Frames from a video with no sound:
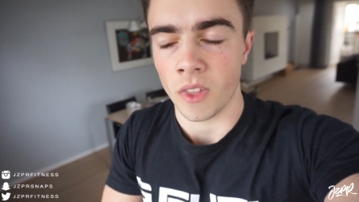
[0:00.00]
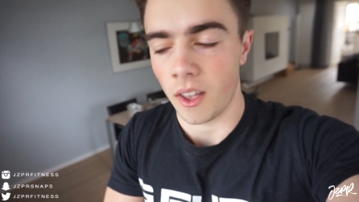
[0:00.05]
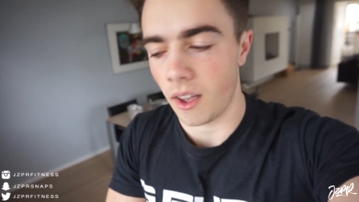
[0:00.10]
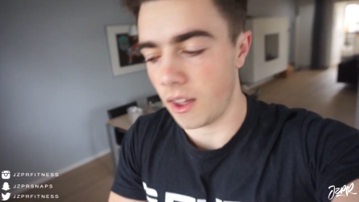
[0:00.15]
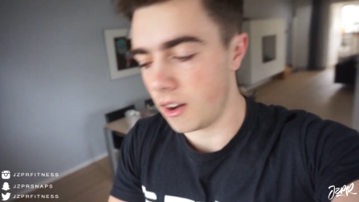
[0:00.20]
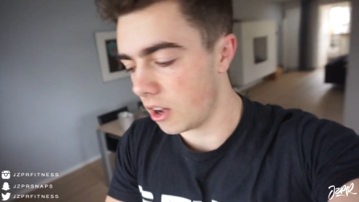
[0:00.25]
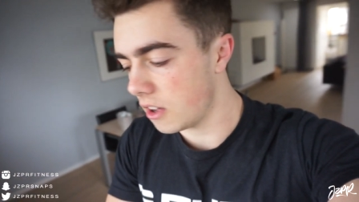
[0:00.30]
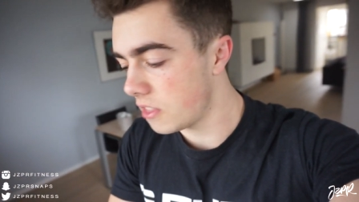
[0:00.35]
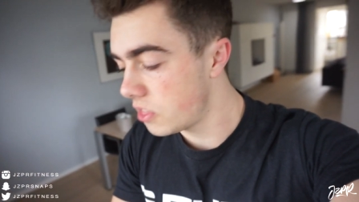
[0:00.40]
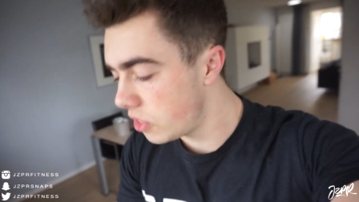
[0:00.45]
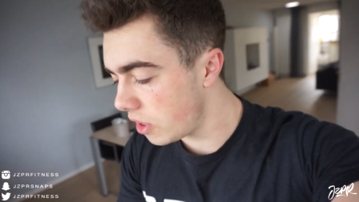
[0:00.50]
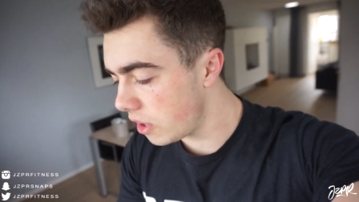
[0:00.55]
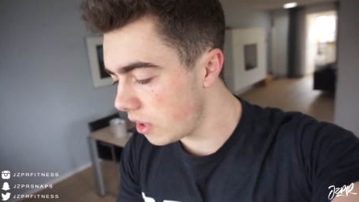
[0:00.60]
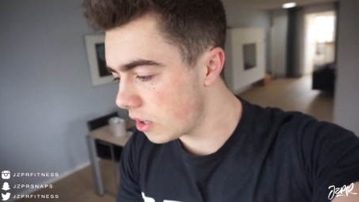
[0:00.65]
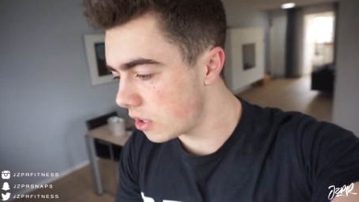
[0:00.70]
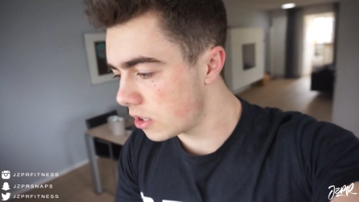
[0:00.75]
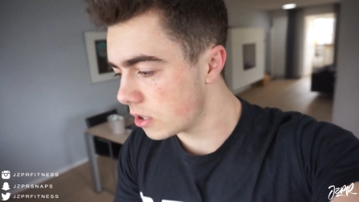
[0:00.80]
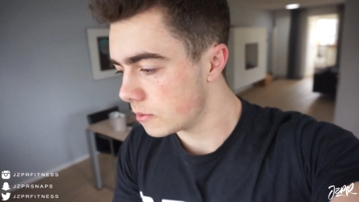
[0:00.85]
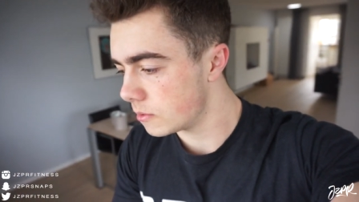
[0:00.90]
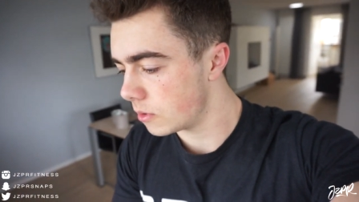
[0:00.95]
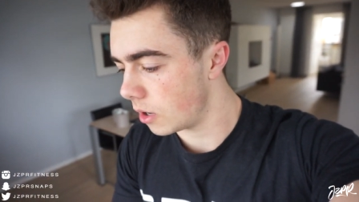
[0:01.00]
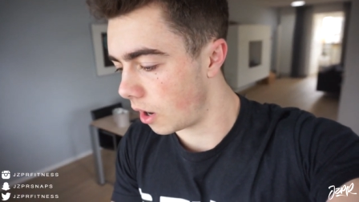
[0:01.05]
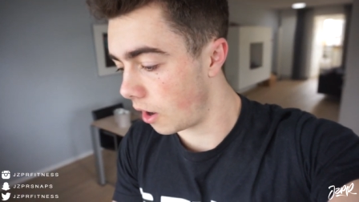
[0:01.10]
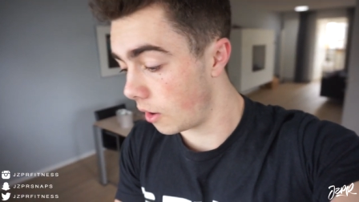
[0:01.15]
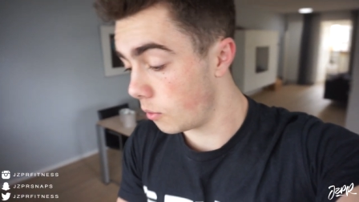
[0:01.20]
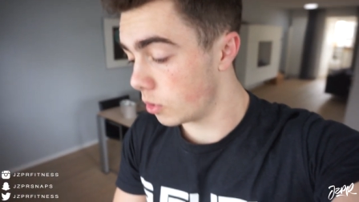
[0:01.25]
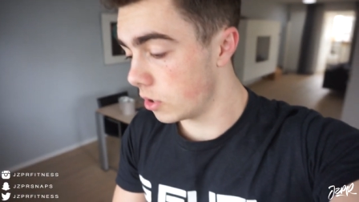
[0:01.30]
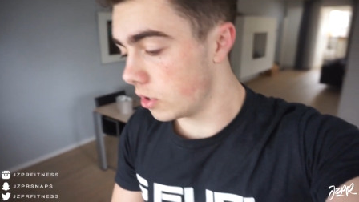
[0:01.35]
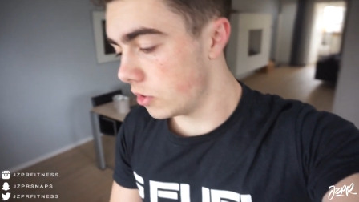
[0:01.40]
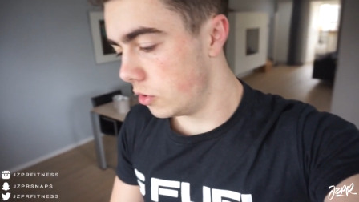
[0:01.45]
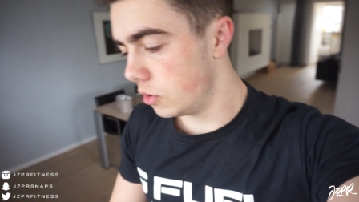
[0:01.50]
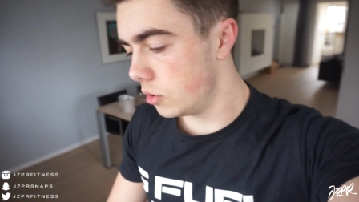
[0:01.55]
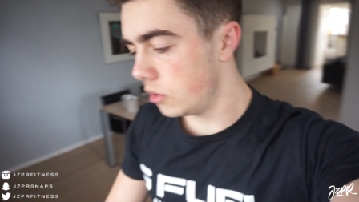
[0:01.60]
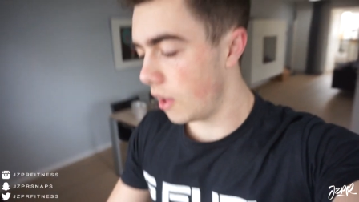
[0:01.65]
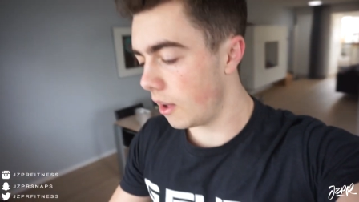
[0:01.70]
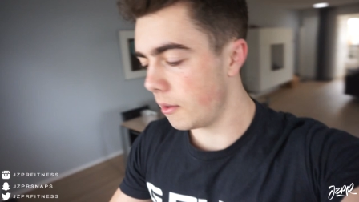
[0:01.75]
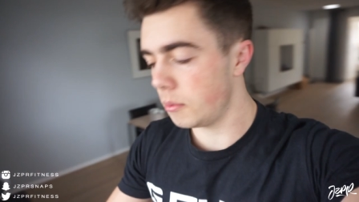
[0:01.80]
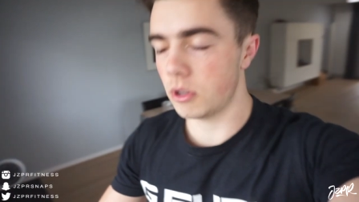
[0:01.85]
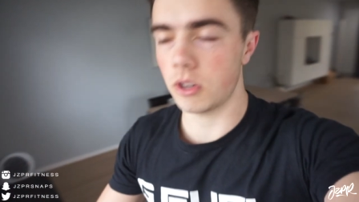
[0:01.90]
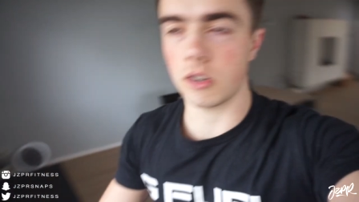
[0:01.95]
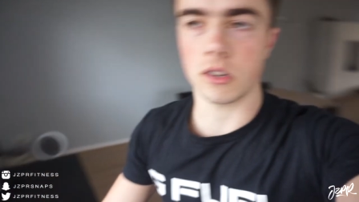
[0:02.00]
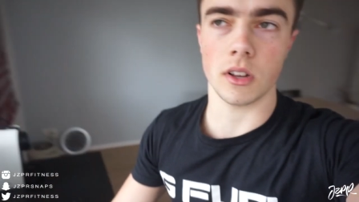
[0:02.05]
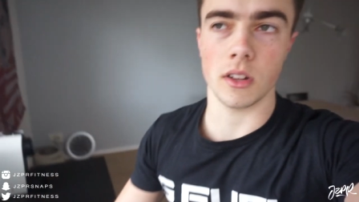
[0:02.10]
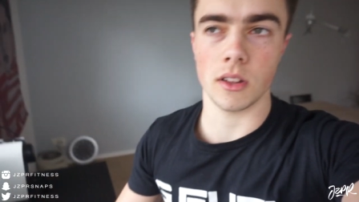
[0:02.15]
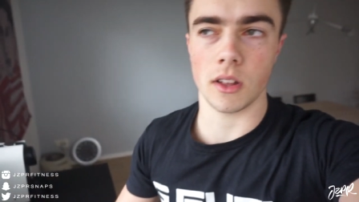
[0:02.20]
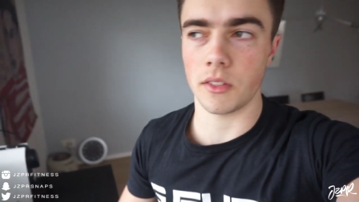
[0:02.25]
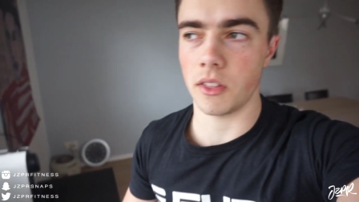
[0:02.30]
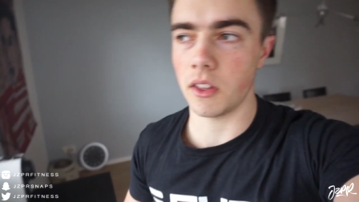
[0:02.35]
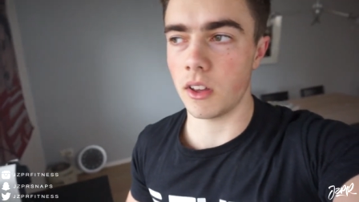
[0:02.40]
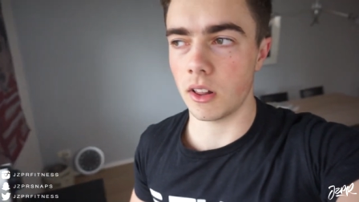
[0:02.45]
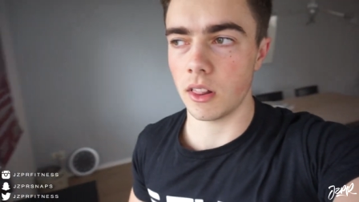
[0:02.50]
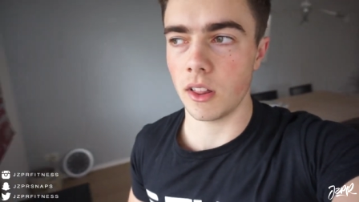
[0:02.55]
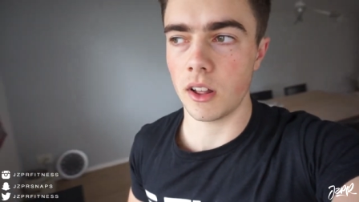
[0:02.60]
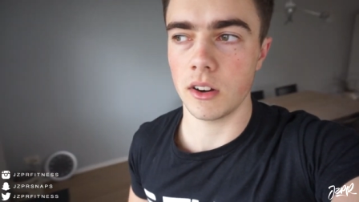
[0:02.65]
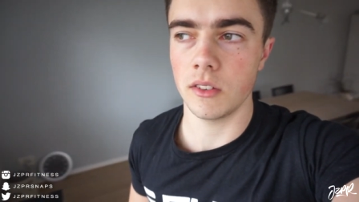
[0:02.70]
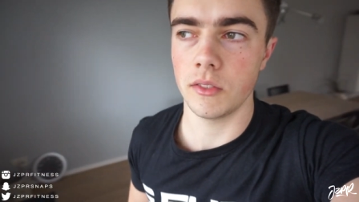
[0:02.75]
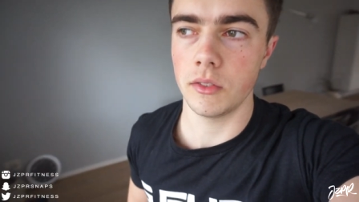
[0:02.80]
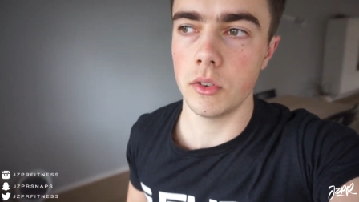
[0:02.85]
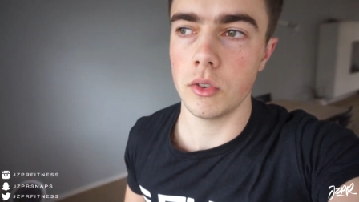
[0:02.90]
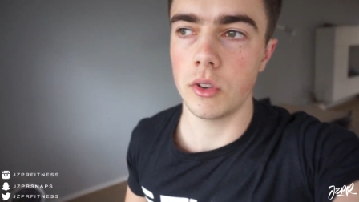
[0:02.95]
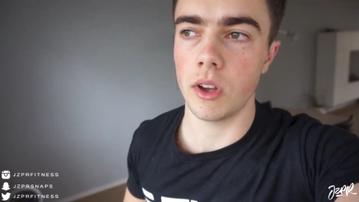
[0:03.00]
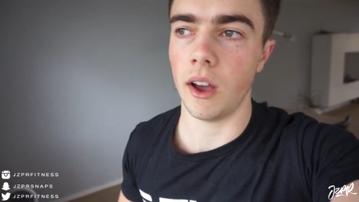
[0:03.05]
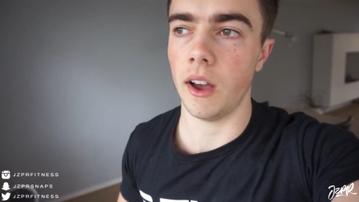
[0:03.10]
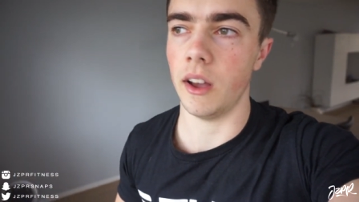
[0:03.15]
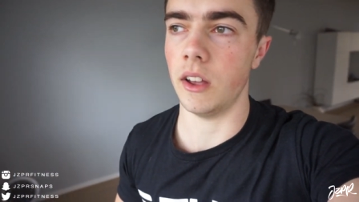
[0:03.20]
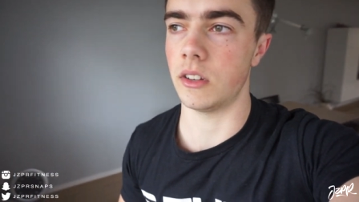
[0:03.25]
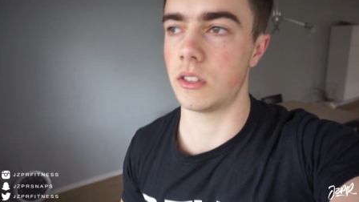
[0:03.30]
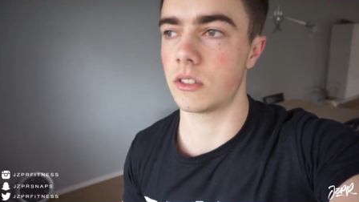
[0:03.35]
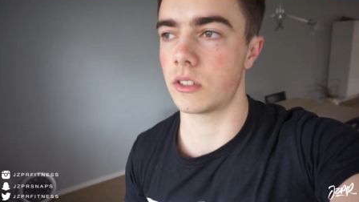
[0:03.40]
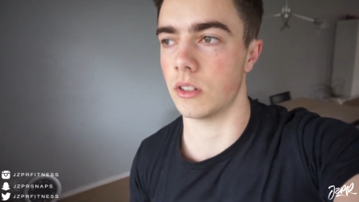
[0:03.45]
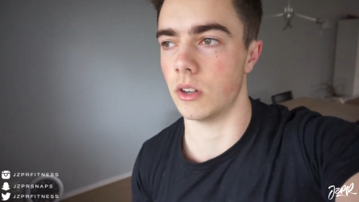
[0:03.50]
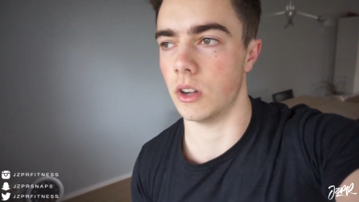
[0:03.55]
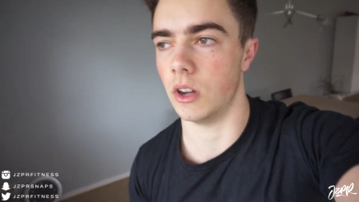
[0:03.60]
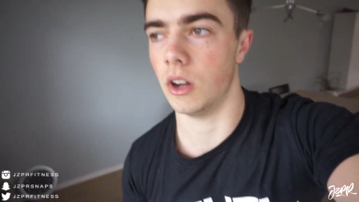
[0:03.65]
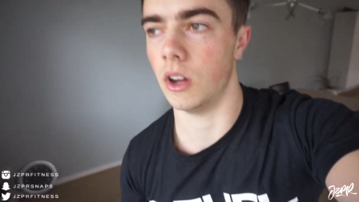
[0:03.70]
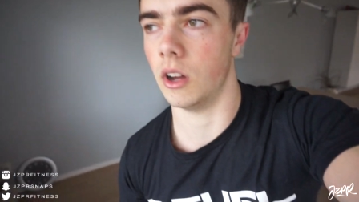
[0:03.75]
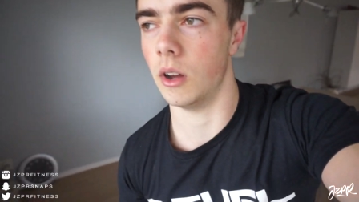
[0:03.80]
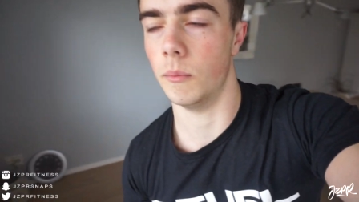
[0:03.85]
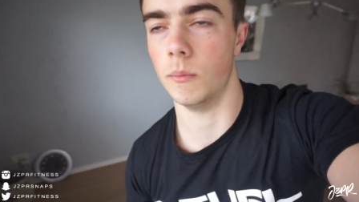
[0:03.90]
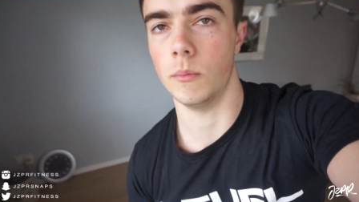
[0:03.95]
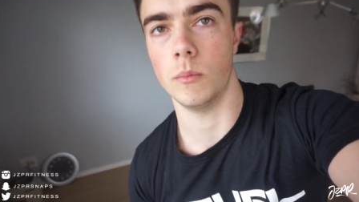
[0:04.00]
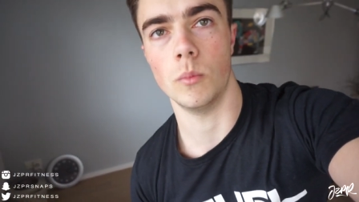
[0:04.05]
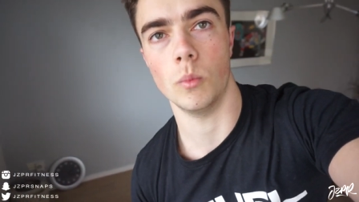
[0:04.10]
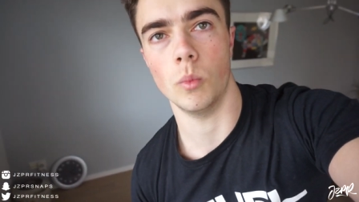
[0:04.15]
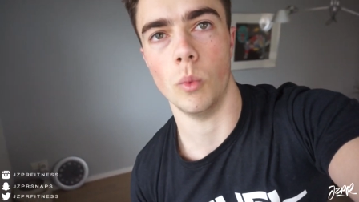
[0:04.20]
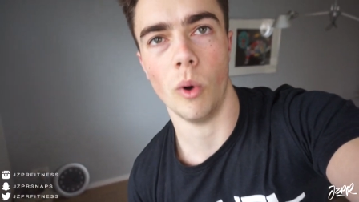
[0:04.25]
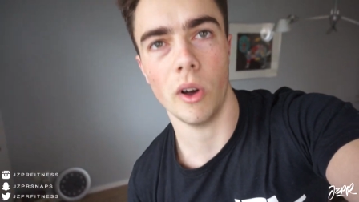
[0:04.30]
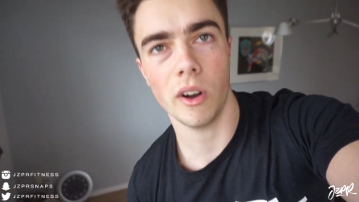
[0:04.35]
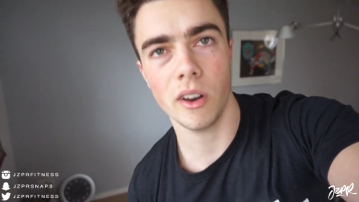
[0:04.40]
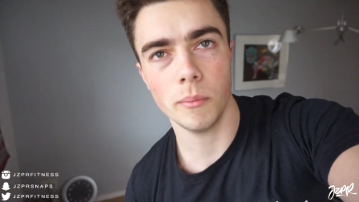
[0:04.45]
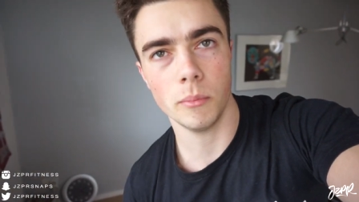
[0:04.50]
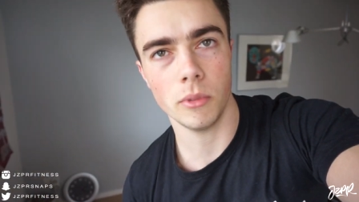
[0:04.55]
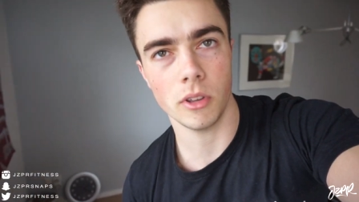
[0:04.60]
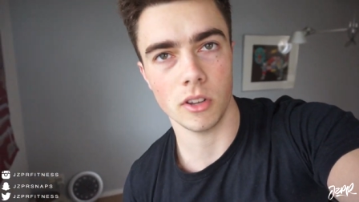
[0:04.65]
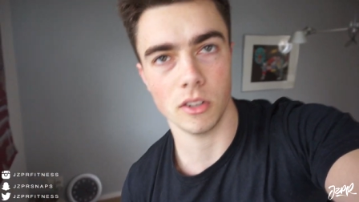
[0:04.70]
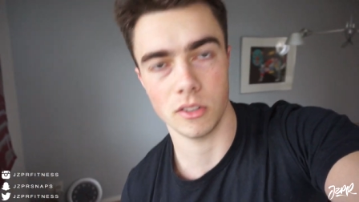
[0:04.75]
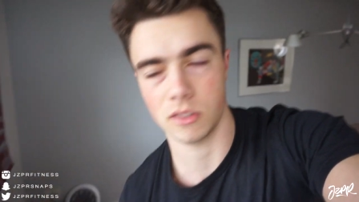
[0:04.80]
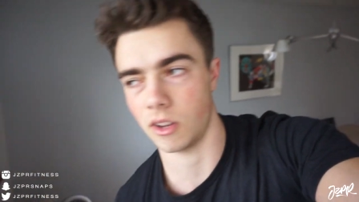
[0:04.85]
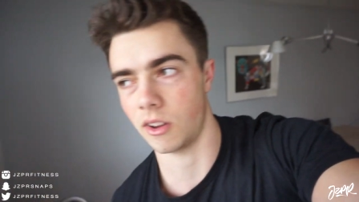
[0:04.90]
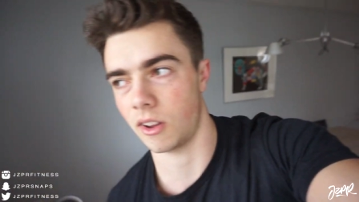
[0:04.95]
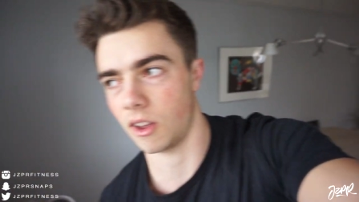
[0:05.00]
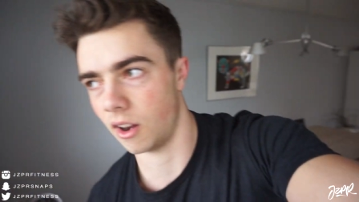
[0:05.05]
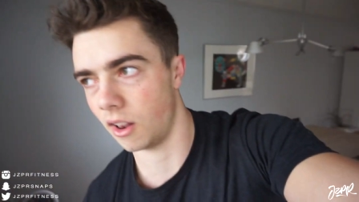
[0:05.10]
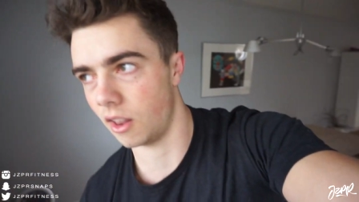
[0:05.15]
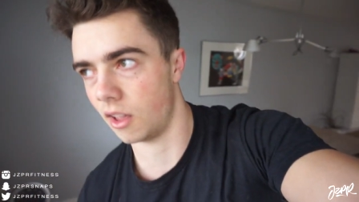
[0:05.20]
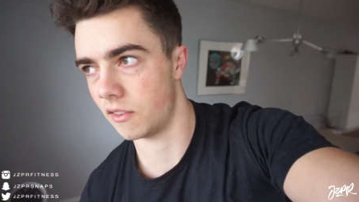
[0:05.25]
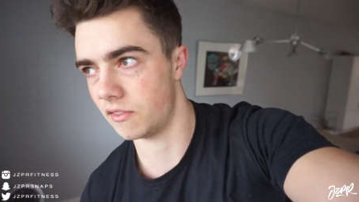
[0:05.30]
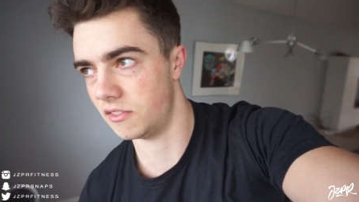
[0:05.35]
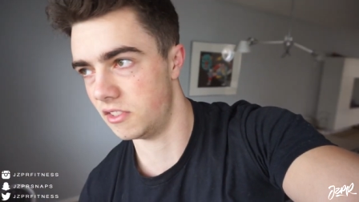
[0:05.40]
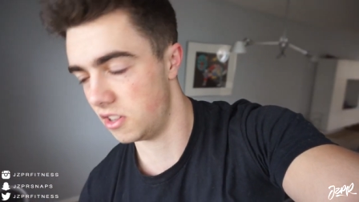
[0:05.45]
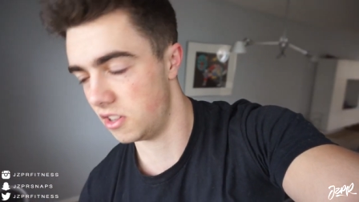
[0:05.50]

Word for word: And I think I want to do that because I think a lot of you guys um, want it because I get a lot of